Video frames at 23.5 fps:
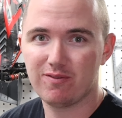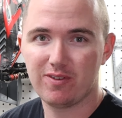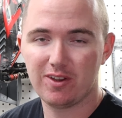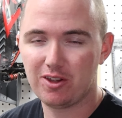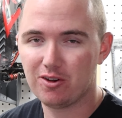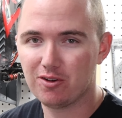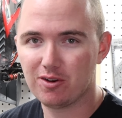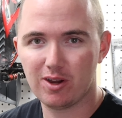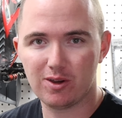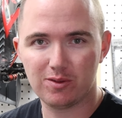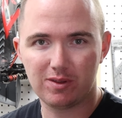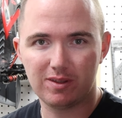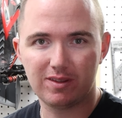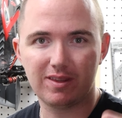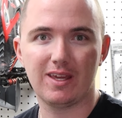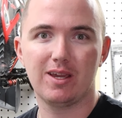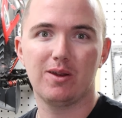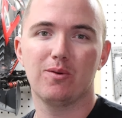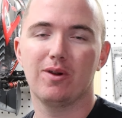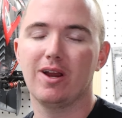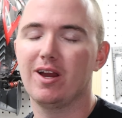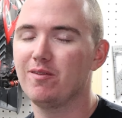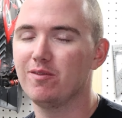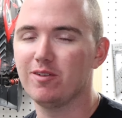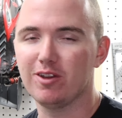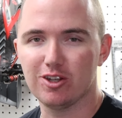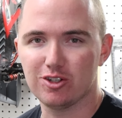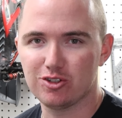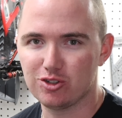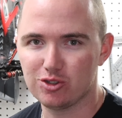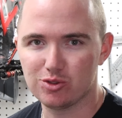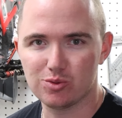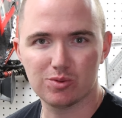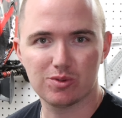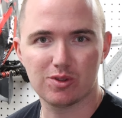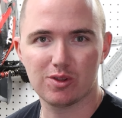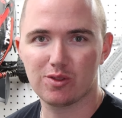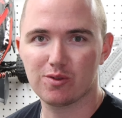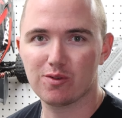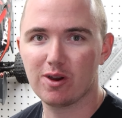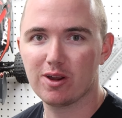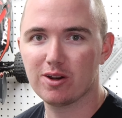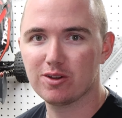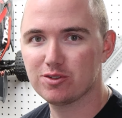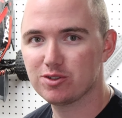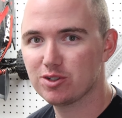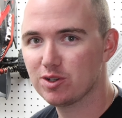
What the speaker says: figure out that they were having issues with the throttle